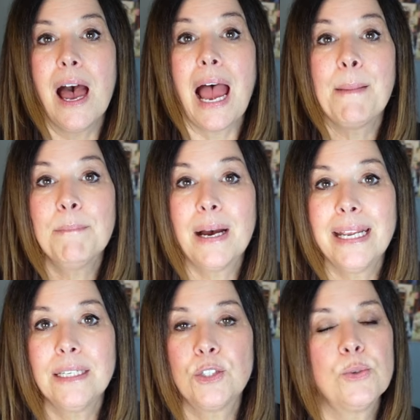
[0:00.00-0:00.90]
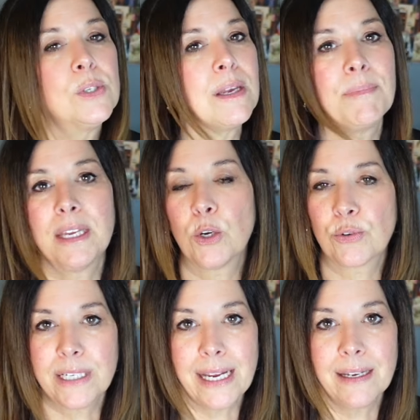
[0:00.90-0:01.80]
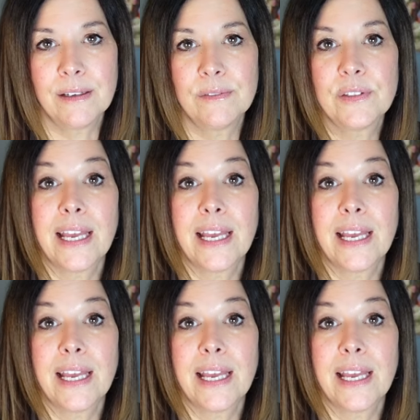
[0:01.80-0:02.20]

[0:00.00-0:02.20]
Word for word: I might do something creative